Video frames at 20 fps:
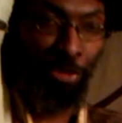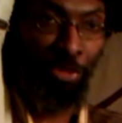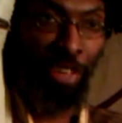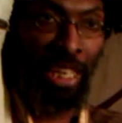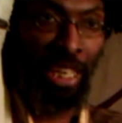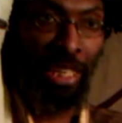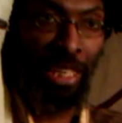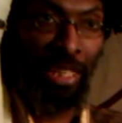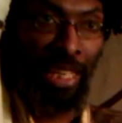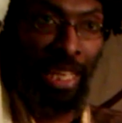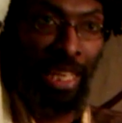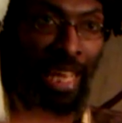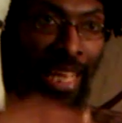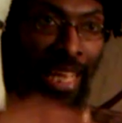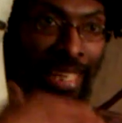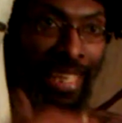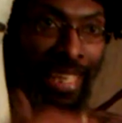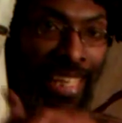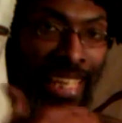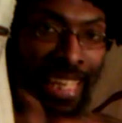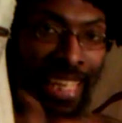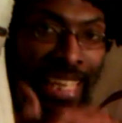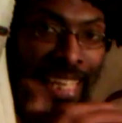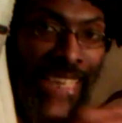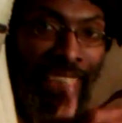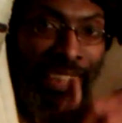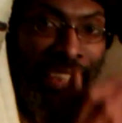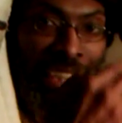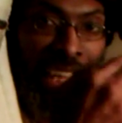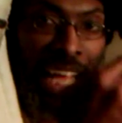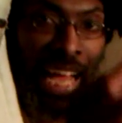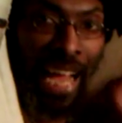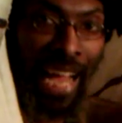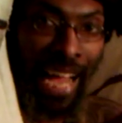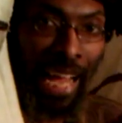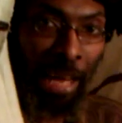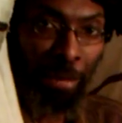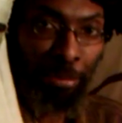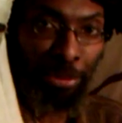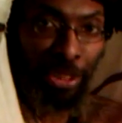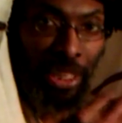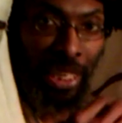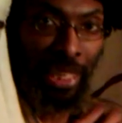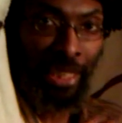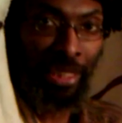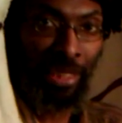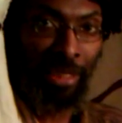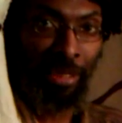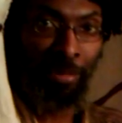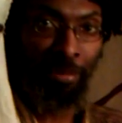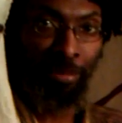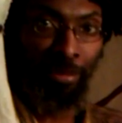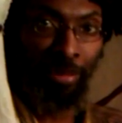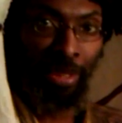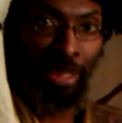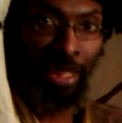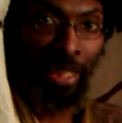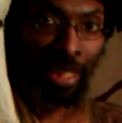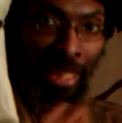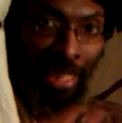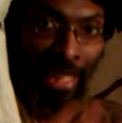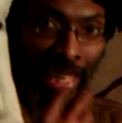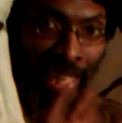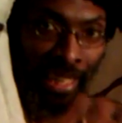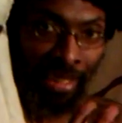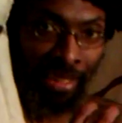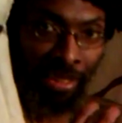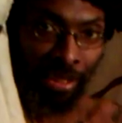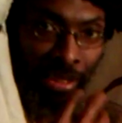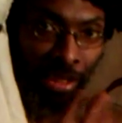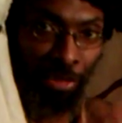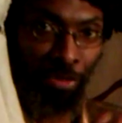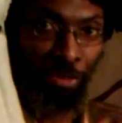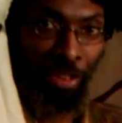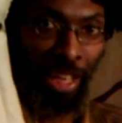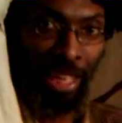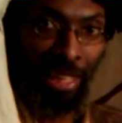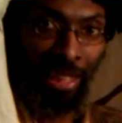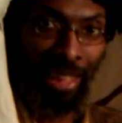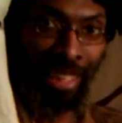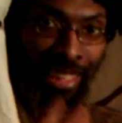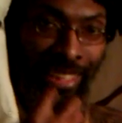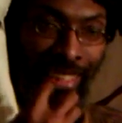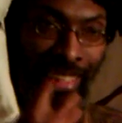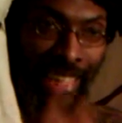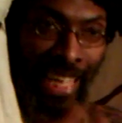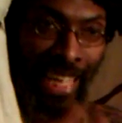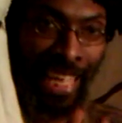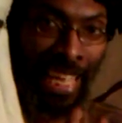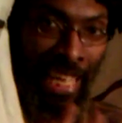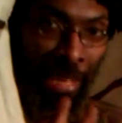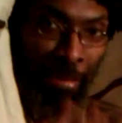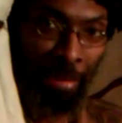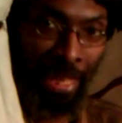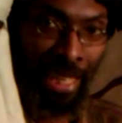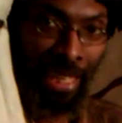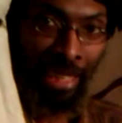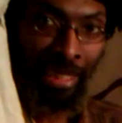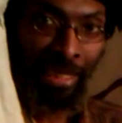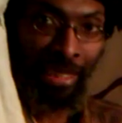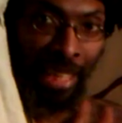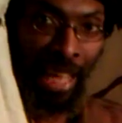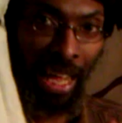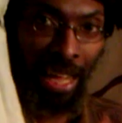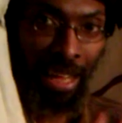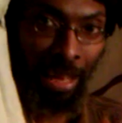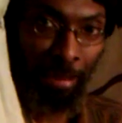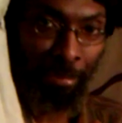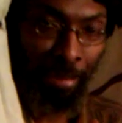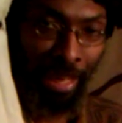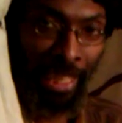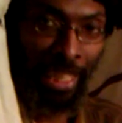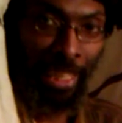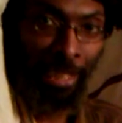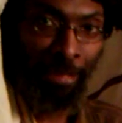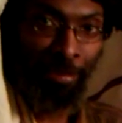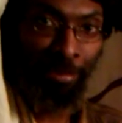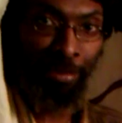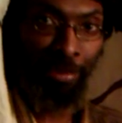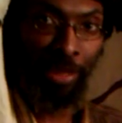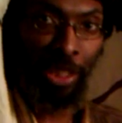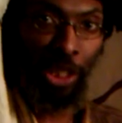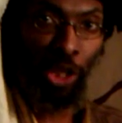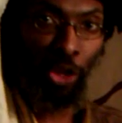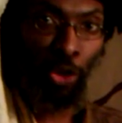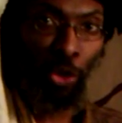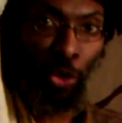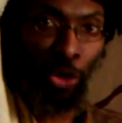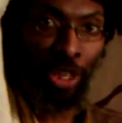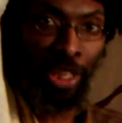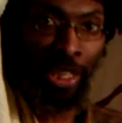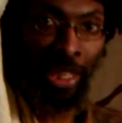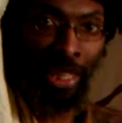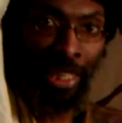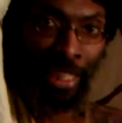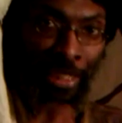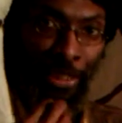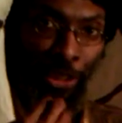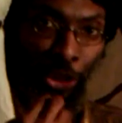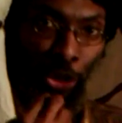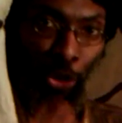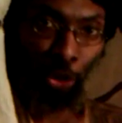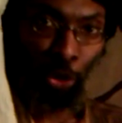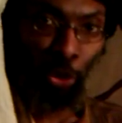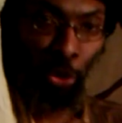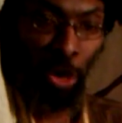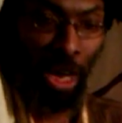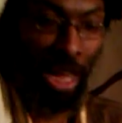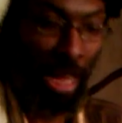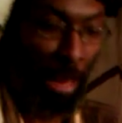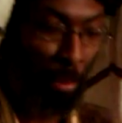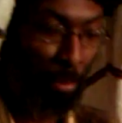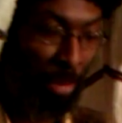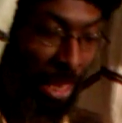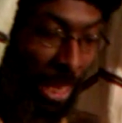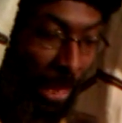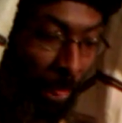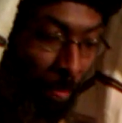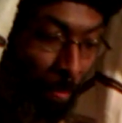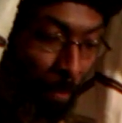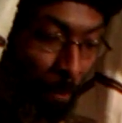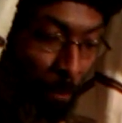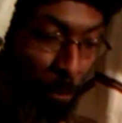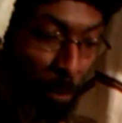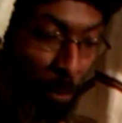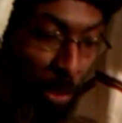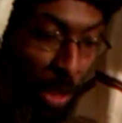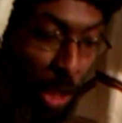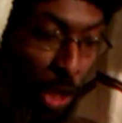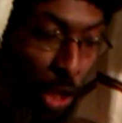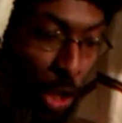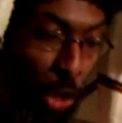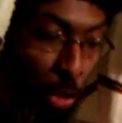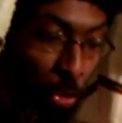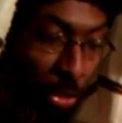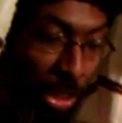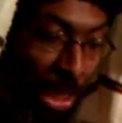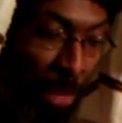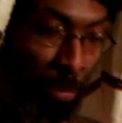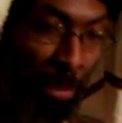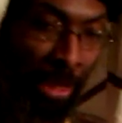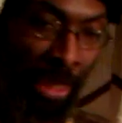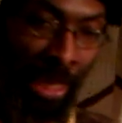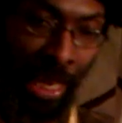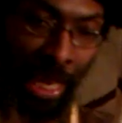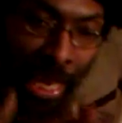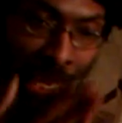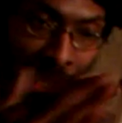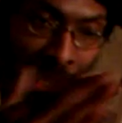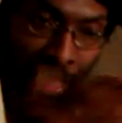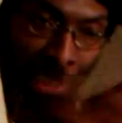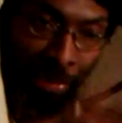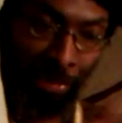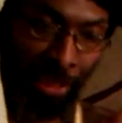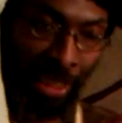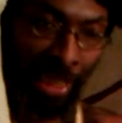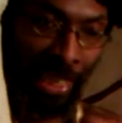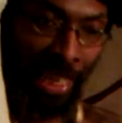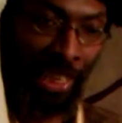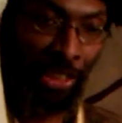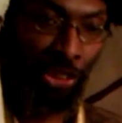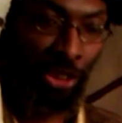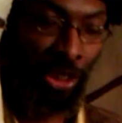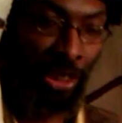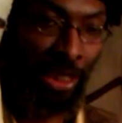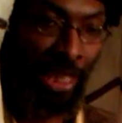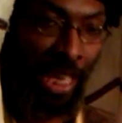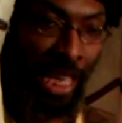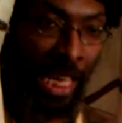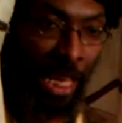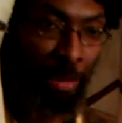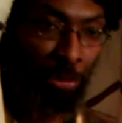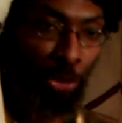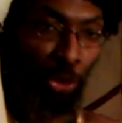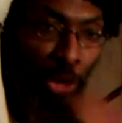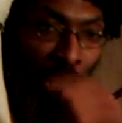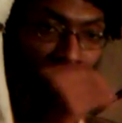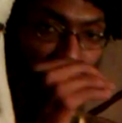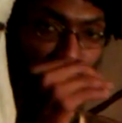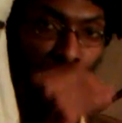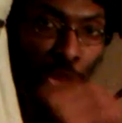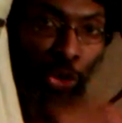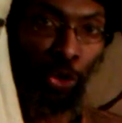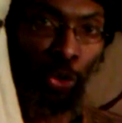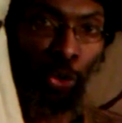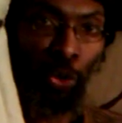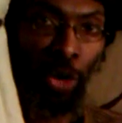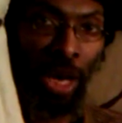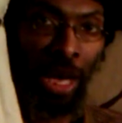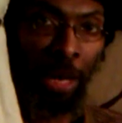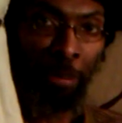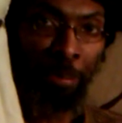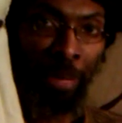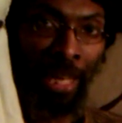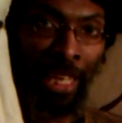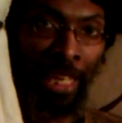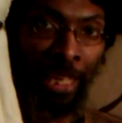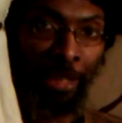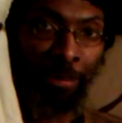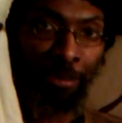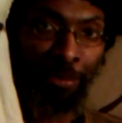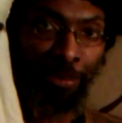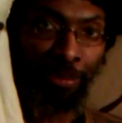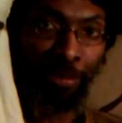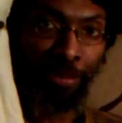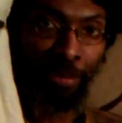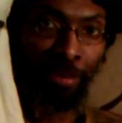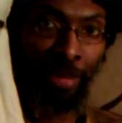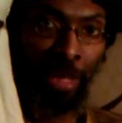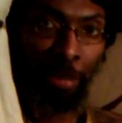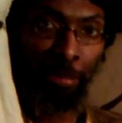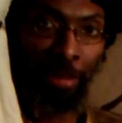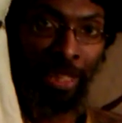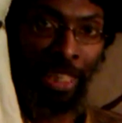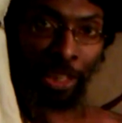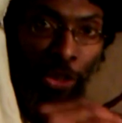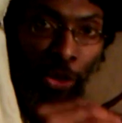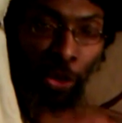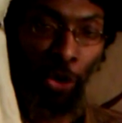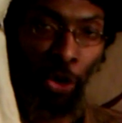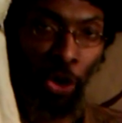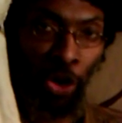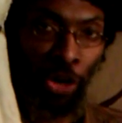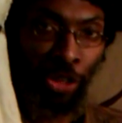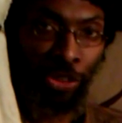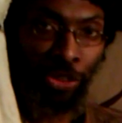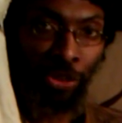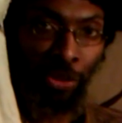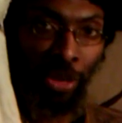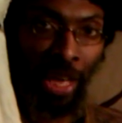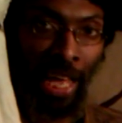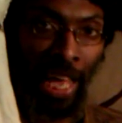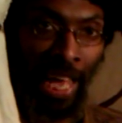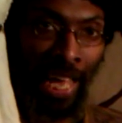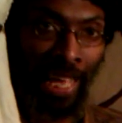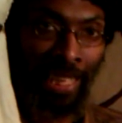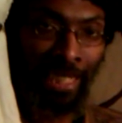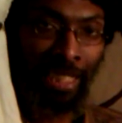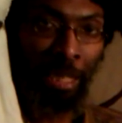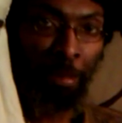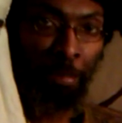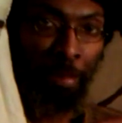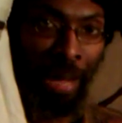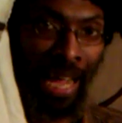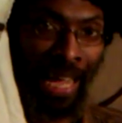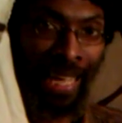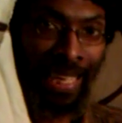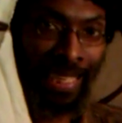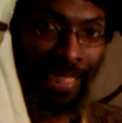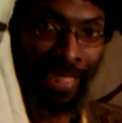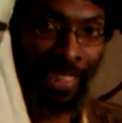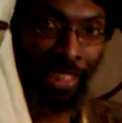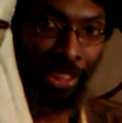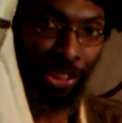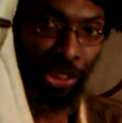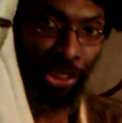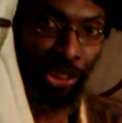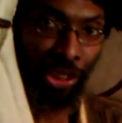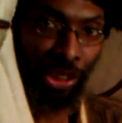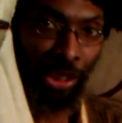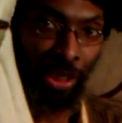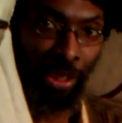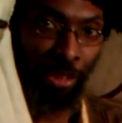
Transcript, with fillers: faith, and he is the object. He is the faith. His name is the Amen. He is the true Amen. You understand? But even in ancient times, you had the true Amen, but then you also had the bondage